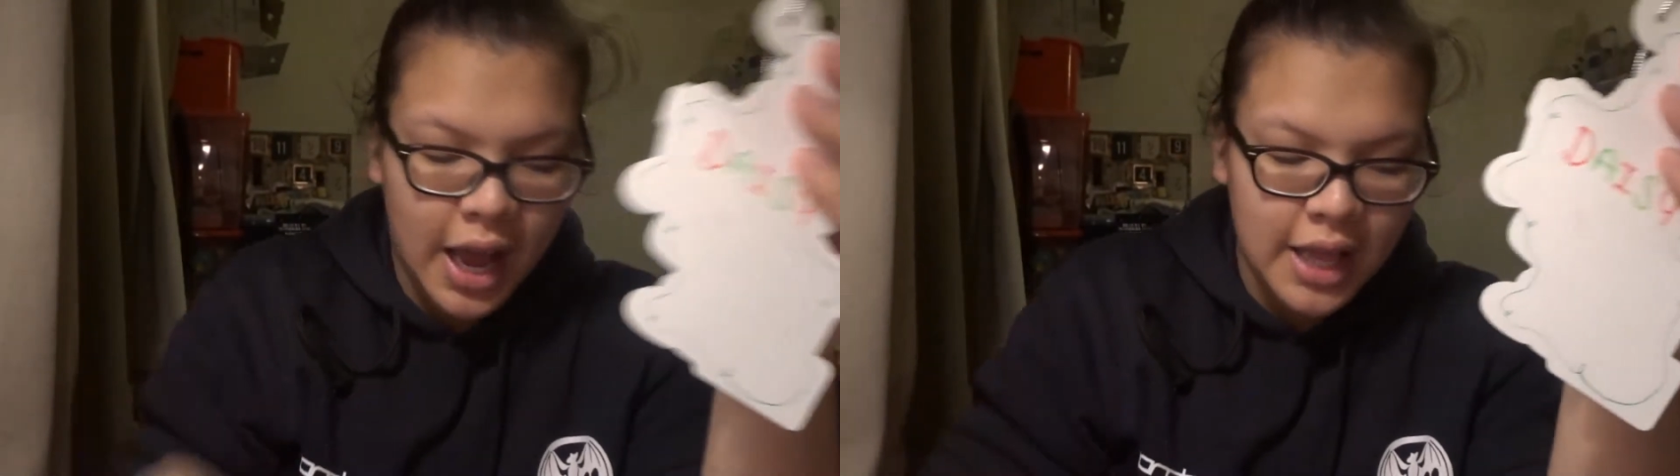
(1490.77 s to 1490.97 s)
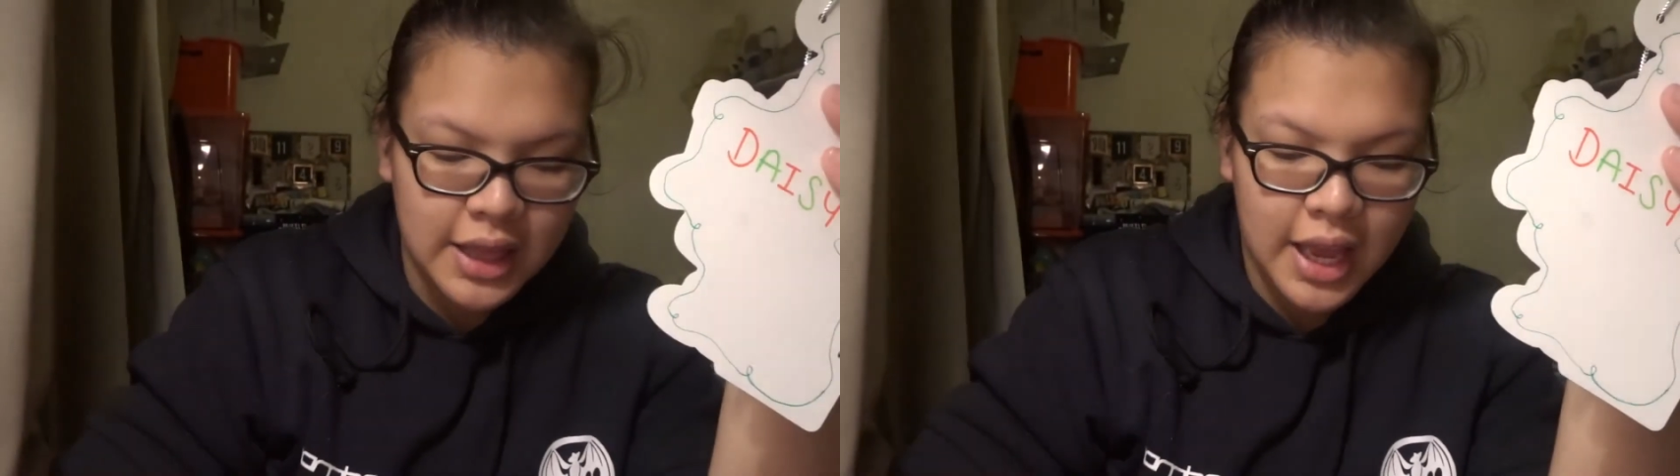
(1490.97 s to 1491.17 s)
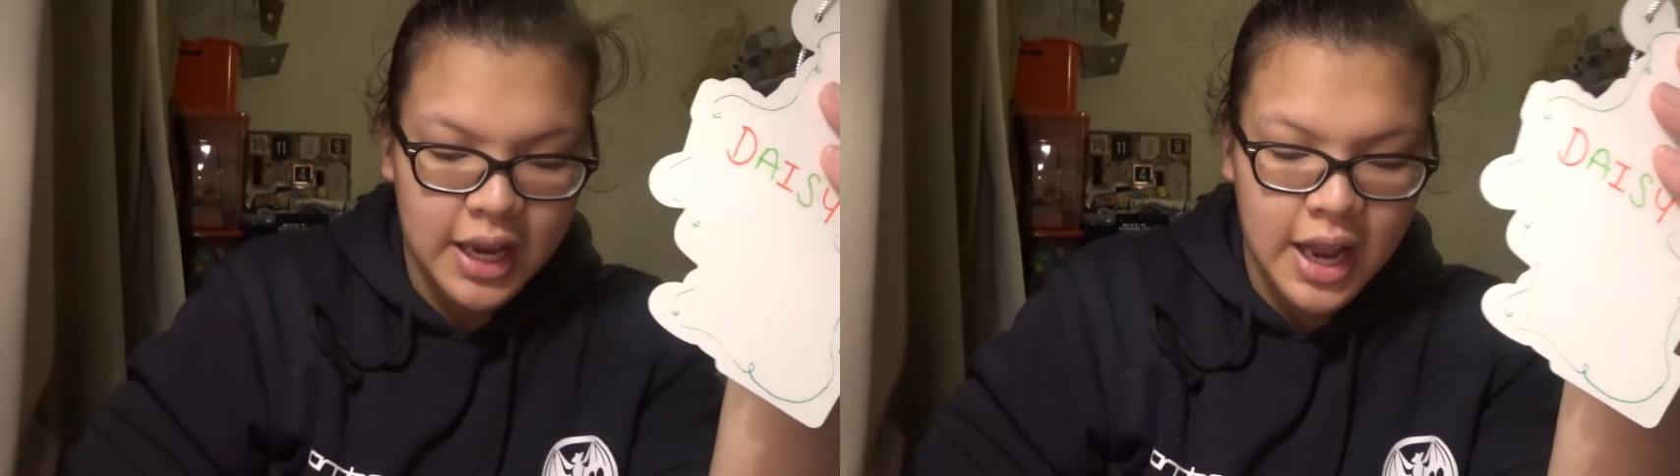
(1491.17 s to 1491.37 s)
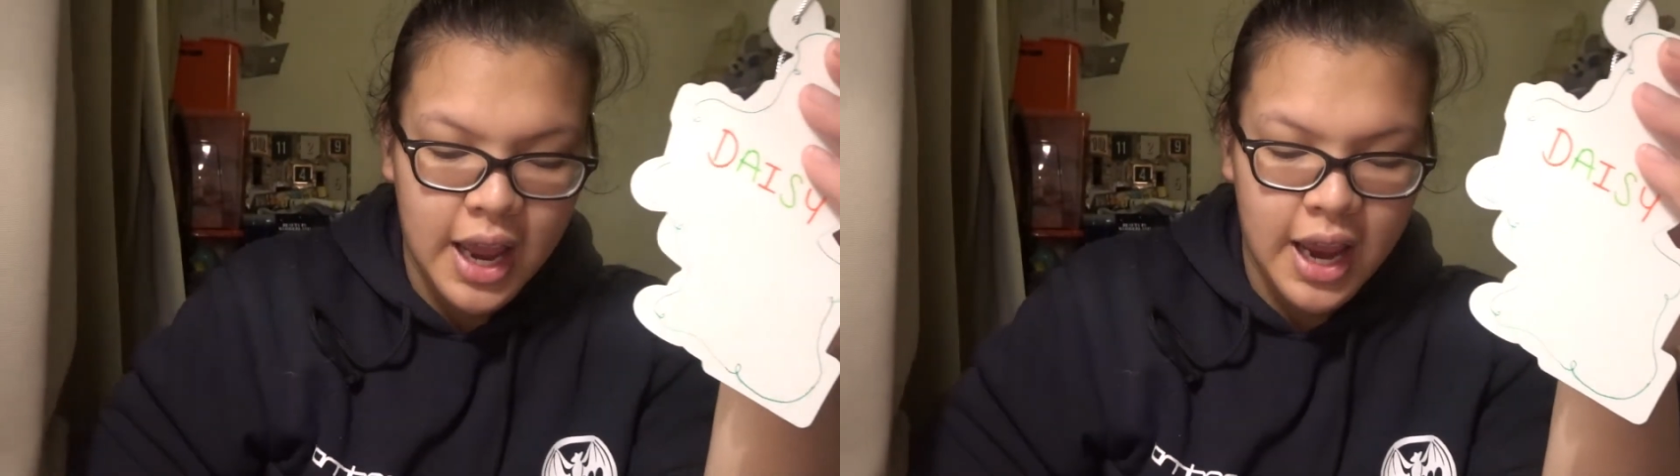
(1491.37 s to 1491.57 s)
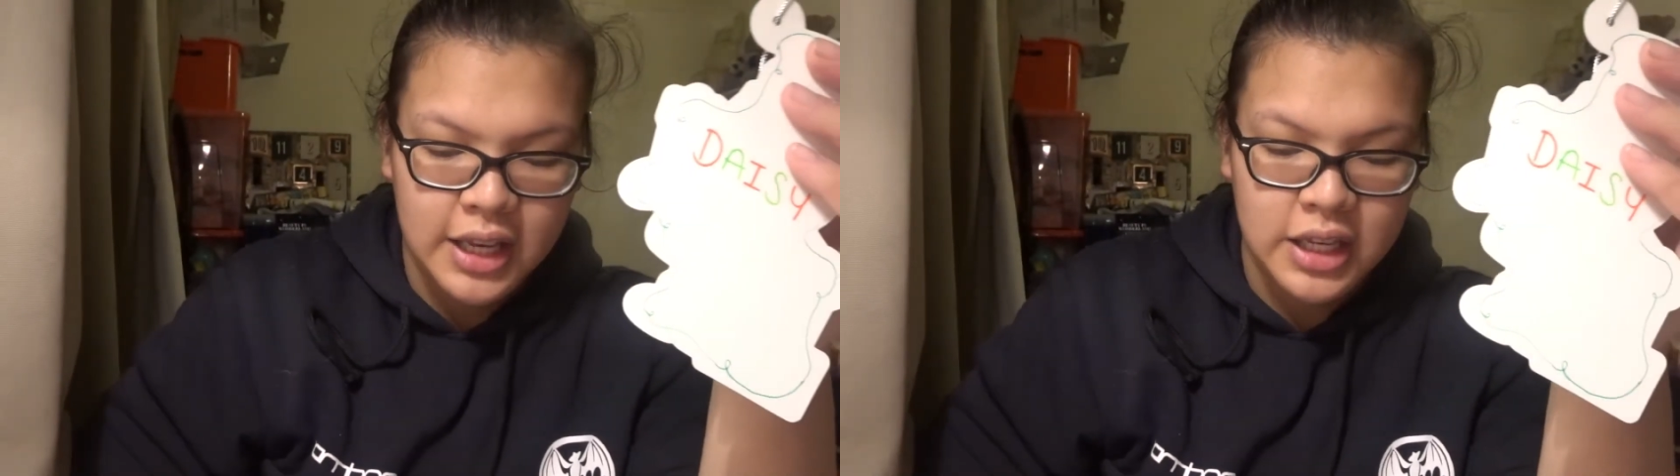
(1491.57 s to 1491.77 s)
And then I
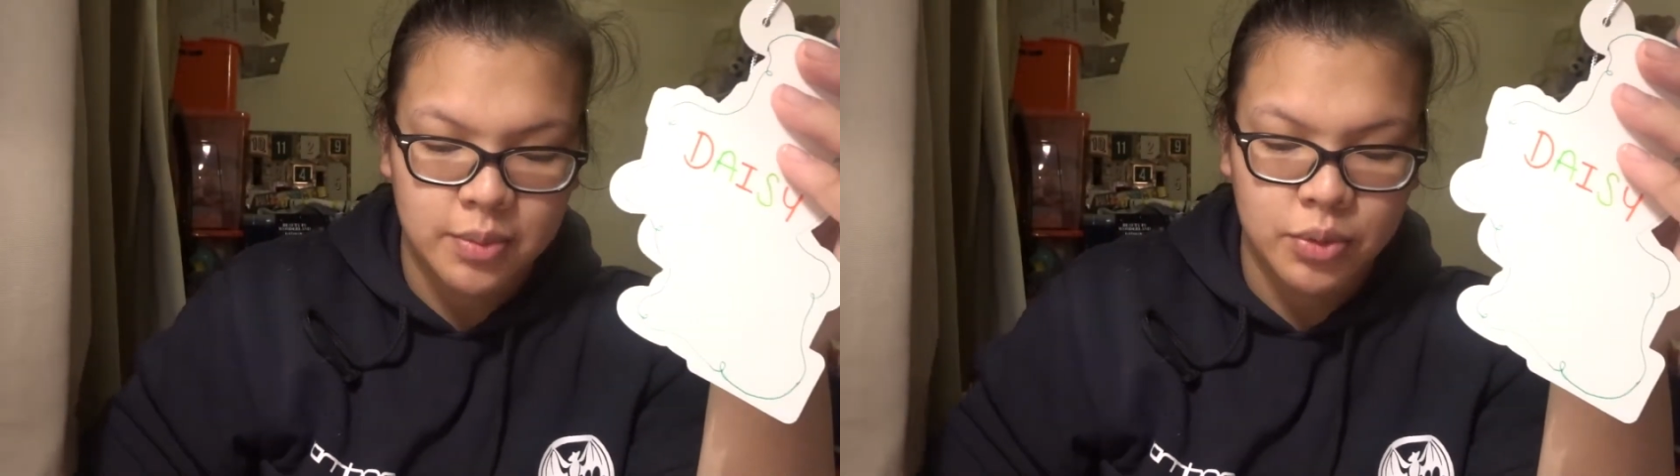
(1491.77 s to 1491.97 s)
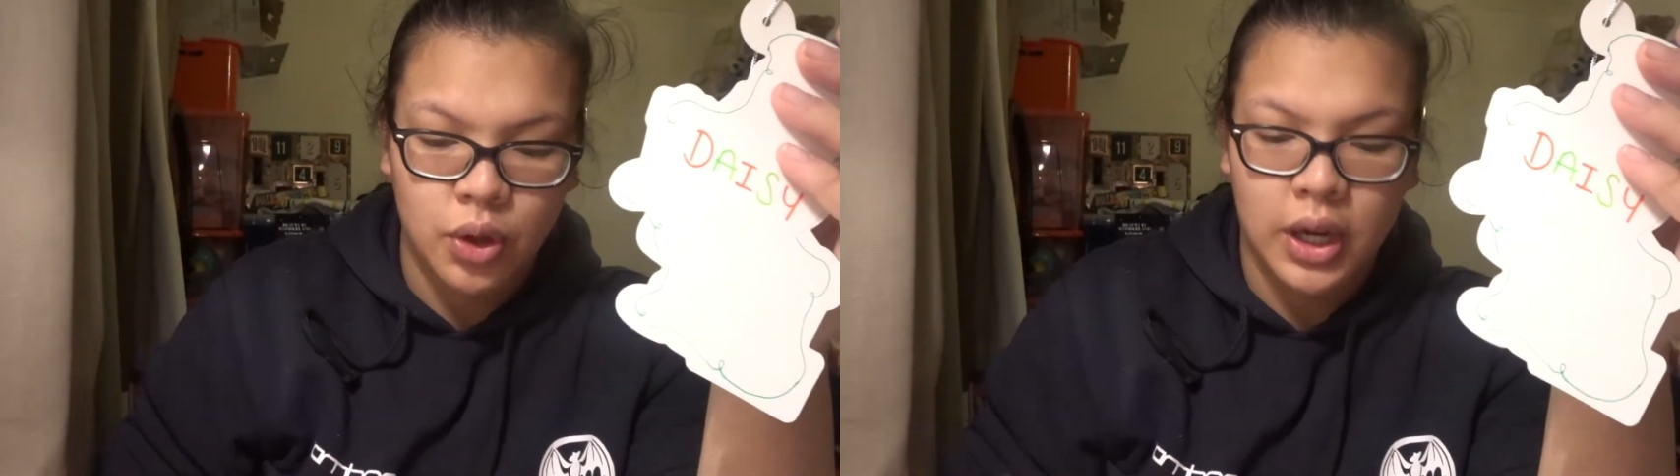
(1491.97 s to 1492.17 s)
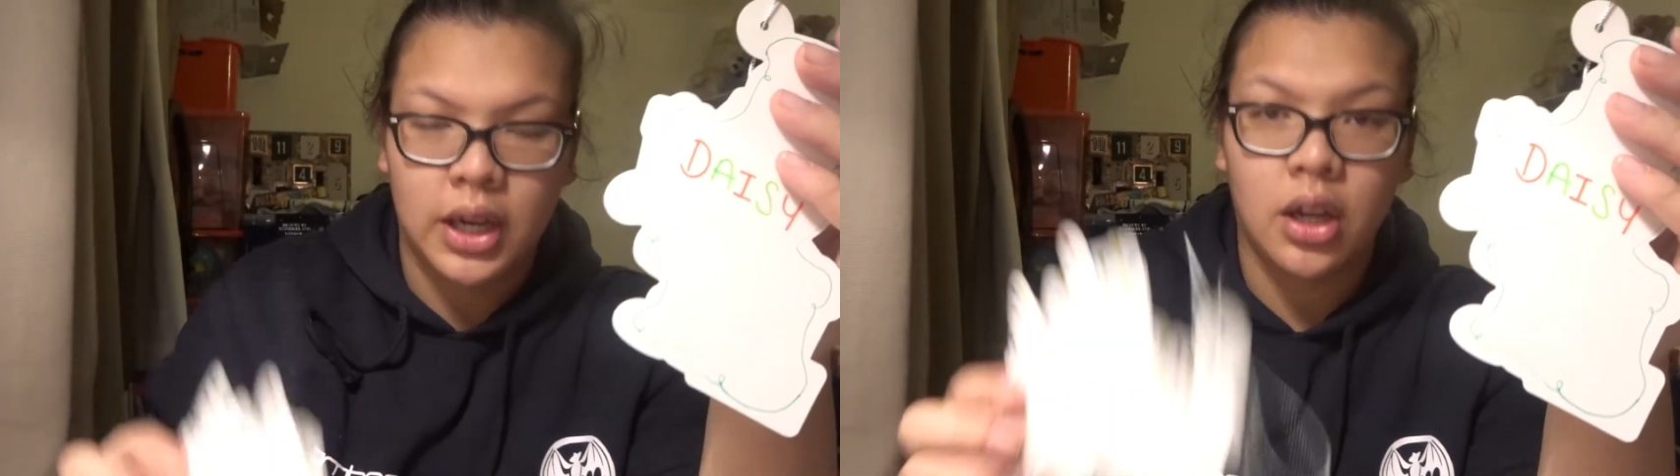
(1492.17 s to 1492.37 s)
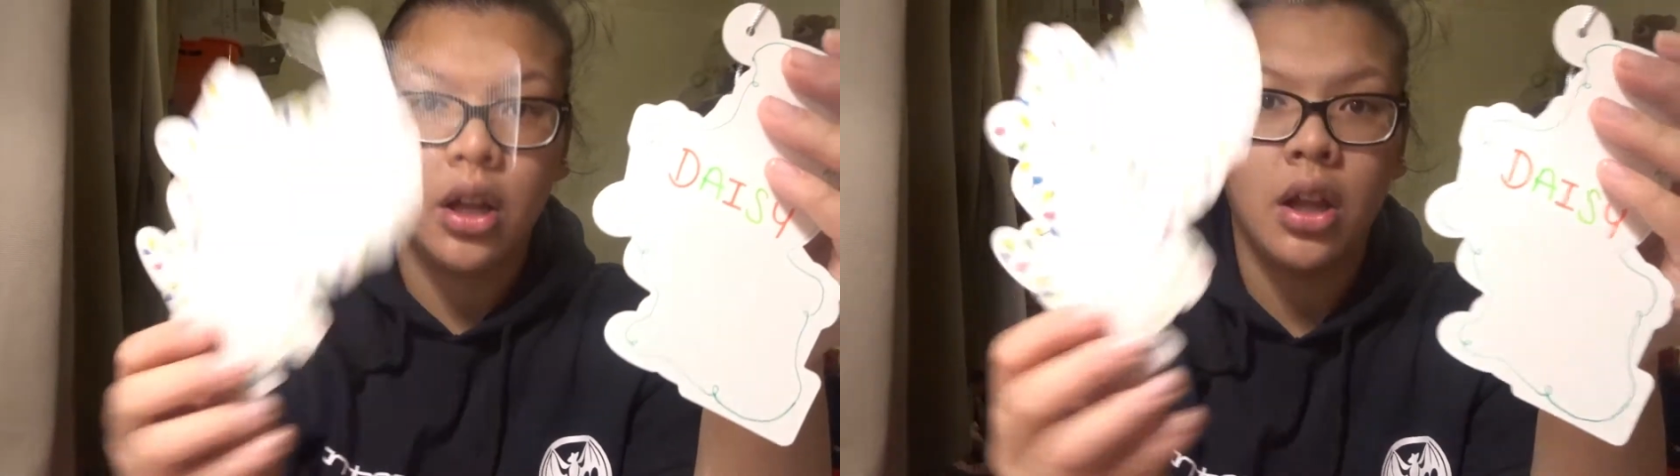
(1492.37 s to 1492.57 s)
ended up doing